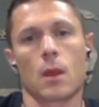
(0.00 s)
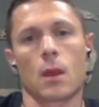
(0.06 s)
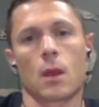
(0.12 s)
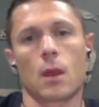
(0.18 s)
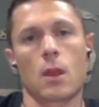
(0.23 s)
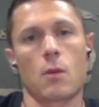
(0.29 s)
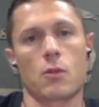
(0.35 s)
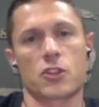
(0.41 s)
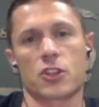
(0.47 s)

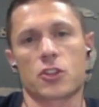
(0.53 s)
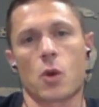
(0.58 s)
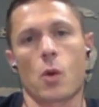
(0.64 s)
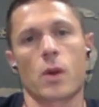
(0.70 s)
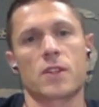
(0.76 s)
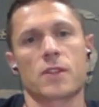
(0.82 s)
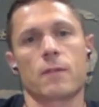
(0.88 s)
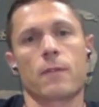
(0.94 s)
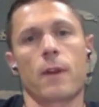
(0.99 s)
He was just
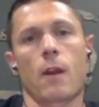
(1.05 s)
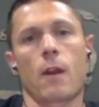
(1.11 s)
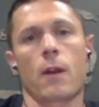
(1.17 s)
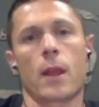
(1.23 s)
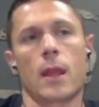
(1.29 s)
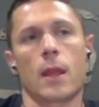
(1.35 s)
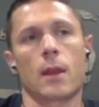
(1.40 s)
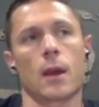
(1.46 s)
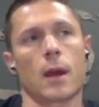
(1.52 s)
always a
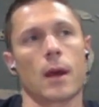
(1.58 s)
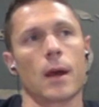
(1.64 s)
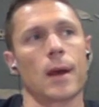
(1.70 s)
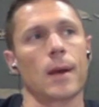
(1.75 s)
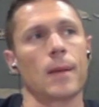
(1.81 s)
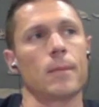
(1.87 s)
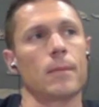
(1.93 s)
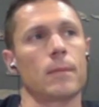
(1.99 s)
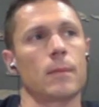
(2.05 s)
very
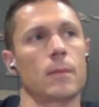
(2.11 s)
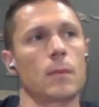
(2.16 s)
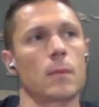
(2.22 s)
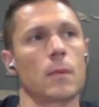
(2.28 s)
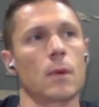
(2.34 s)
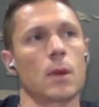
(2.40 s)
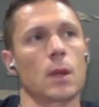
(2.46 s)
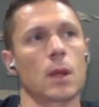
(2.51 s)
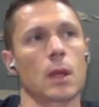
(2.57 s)

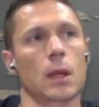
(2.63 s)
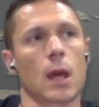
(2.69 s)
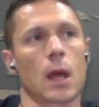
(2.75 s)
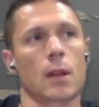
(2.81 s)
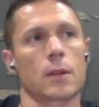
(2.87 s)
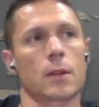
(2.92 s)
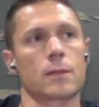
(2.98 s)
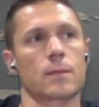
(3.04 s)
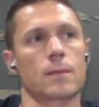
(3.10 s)

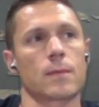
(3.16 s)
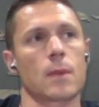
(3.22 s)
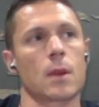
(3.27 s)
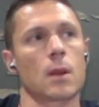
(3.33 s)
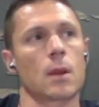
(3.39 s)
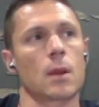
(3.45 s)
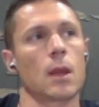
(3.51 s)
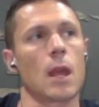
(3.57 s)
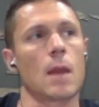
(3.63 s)
kind of,
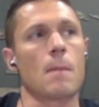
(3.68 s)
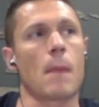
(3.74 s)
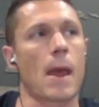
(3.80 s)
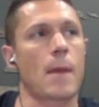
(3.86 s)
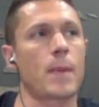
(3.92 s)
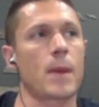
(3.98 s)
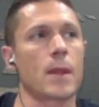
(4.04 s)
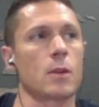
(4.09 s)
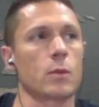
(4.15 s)
in my
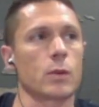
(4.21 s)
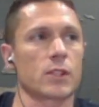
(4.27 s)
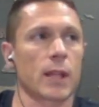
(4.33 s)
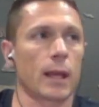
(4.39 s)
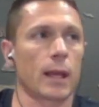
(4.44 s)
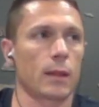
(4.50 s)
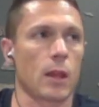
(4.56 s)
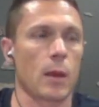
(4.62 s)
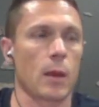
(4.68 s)
opinion, was
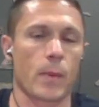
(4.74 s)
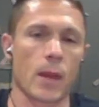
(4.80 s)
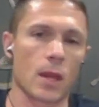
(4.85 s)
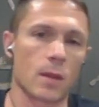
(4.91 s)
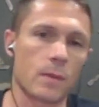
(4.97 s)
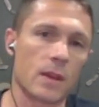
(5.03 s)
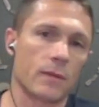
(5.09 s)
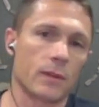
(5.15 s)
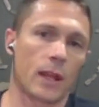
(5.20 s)
like the
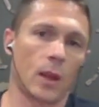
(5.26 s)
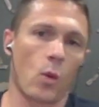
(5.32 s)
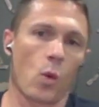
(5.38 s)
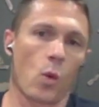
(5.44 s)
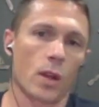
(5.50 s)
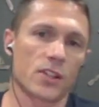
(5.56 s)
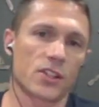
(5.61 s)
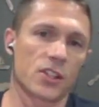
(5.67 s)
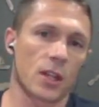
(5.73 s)
epitome of like
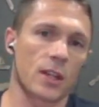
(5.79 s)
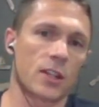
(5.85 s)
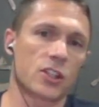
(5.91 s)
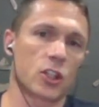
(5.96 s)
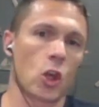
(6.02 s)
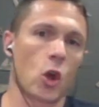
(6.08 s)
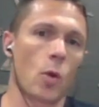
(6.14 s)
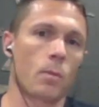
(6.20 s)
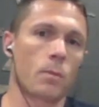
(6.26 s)
what a
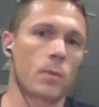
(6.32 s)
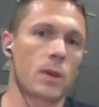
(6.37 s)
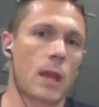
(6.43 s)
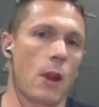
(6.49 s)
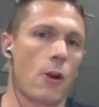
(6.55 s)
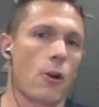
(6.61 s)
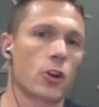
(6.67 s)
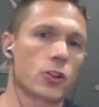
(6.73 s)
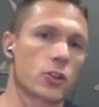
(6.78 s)
Sunnyslope
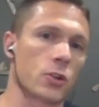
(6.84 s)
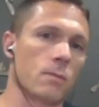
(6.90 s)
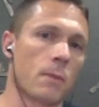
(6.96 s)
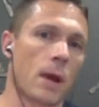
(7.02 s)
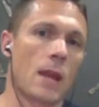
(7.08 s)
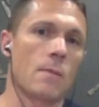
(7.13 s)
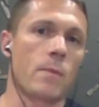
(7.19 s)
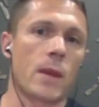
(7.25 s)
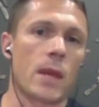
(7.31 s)
character
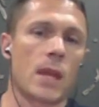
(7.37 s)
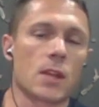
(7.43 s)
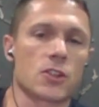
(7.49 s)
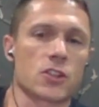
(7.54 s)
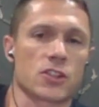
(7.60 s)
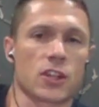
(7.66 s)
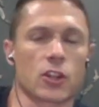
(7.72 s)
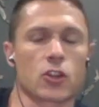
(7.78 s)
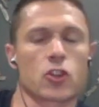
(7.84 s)
might be.
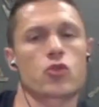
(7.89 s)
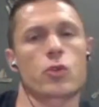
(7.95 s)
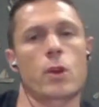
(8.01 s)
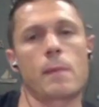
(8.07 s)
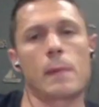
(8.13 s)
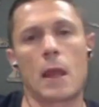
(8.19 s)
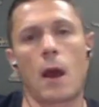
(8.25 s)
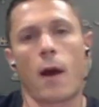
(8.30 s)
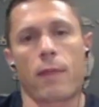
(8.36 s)
Just
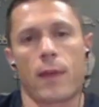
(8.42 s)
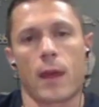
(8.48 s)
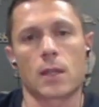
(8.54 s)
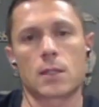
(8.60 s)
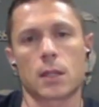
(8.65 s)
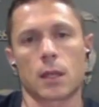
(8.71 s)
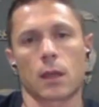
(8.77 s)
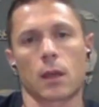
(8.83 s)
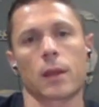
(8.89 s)
extremely
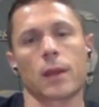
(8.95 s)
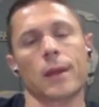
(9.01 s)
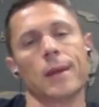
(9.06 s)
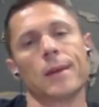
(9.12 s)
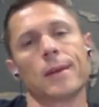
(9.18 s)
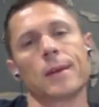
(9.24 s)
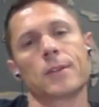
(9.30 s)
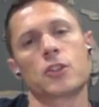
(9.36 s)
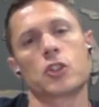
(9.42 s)
authentic,
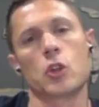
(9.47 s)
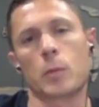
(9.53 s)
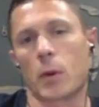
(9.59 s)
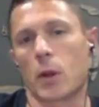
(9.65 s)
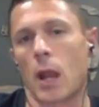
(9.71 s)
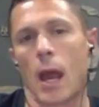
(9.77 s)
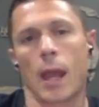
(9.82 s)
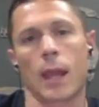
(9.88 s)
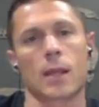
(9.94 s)

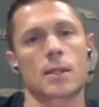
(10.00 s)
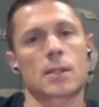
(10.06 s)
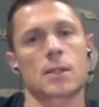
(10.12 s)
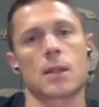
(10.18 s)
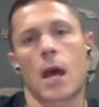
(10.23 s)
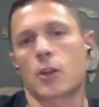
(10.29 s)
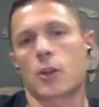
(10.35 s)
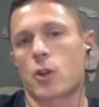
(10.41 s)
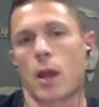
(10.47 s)
super nice,
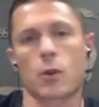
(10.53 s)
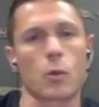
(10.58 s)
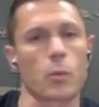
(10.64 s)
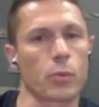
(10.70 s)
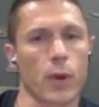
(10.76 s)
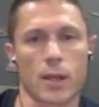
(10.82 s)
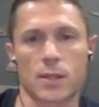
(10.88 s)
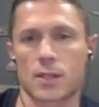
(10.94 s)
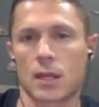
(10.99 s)
not trying to
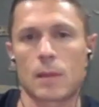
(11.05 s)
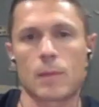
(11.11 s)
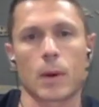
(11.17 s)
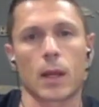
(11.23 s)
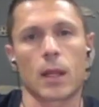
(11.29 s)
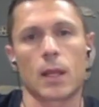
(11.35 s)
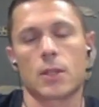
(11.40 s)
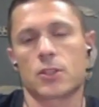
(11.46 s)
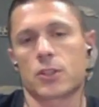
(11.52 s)
impress
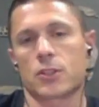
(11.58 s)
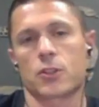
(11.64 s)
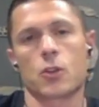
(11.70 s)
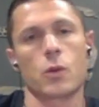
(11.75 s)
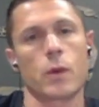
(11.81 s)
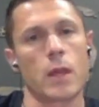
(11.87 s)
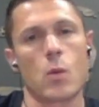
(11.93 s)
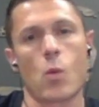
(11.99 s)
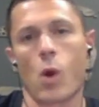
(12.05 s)
anybody, just
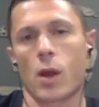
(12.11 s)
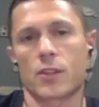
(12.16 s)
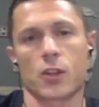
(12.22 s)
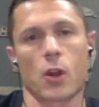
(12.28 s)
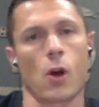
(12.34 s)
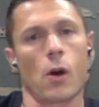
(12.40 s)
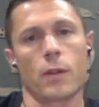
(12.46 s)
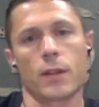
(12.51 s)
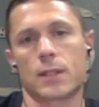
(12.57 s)
who he was
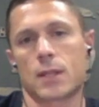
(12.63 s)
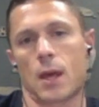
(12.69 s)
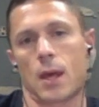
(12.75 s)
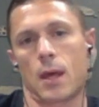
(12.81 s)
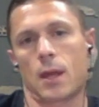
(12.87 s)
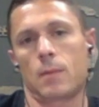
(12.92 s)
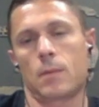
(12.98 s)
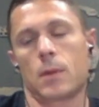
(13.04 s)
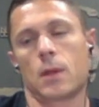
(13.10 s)
all the
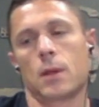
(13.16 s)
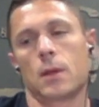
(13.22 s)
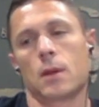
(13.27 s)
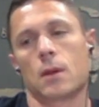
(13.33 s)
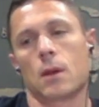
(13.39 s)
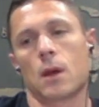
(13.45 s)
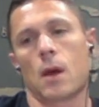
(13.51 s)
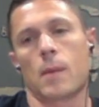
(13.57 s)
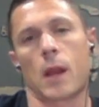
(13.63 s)
time.
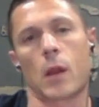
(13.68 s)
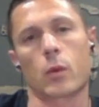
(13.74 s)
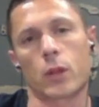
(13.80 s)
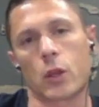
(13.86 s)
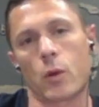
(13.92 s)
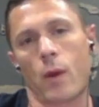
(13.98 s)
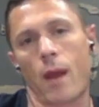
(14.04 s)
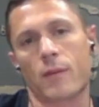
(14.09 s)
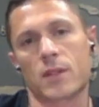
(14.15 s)
And I
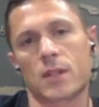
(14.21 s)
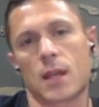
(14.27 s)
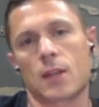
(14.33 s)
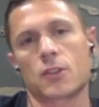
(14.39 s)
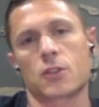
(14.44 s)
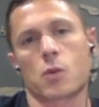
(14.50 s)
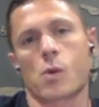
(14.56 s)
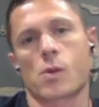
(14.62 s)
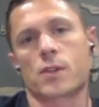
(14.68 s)
really
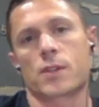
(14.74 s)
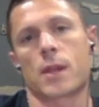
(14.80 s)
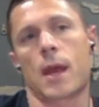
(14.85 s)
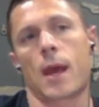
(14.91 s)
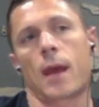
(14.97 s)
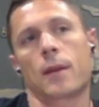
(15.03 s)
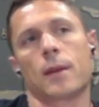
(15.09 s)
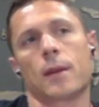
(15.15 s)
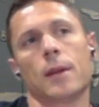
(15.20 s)
gravitated towards
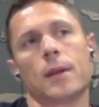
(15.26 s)
that.